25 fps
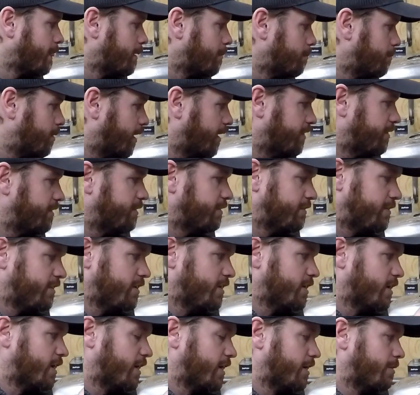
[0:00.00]
But
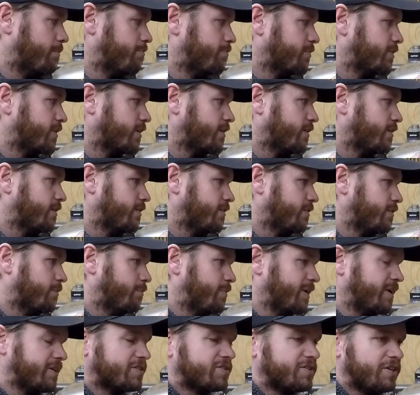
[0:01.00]
the
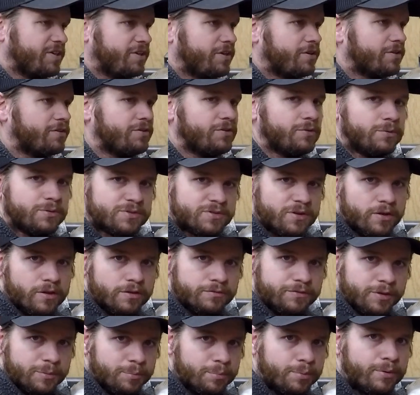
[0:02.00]
biggest thing you can do is all
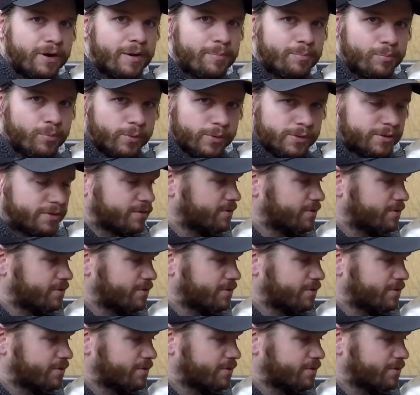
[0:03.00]
of your prep work.